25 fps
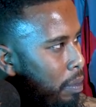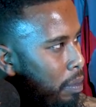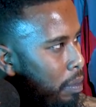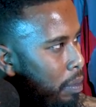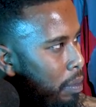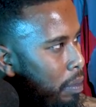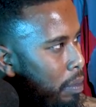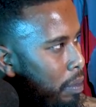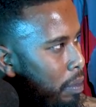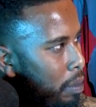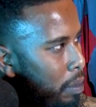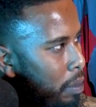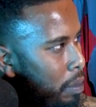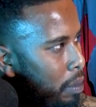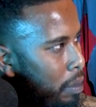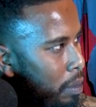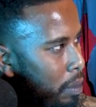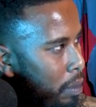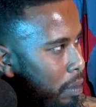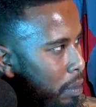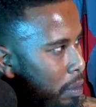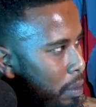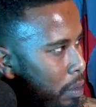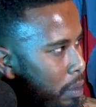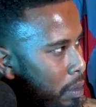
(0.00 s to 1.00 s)

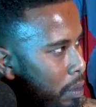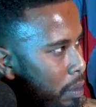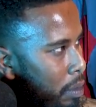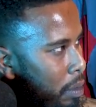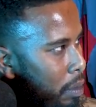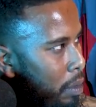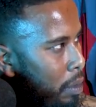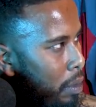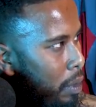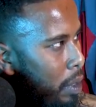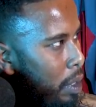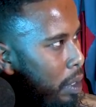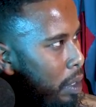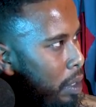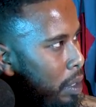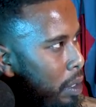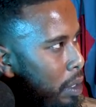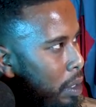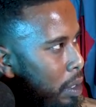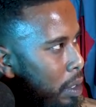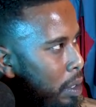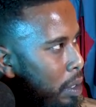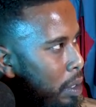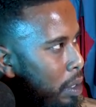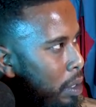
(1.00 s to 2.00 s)

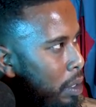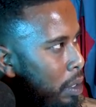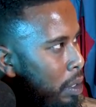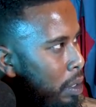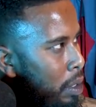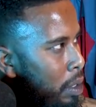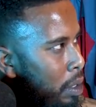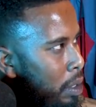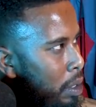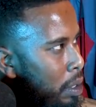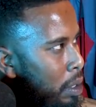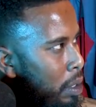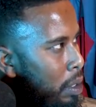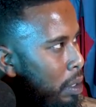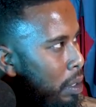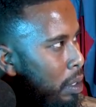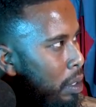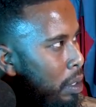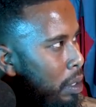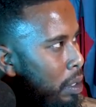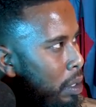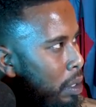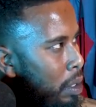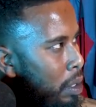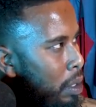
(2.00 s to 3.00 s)

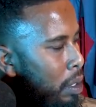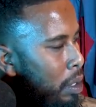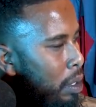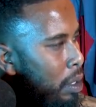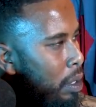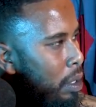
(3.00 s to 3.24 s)
This person isn't speaking.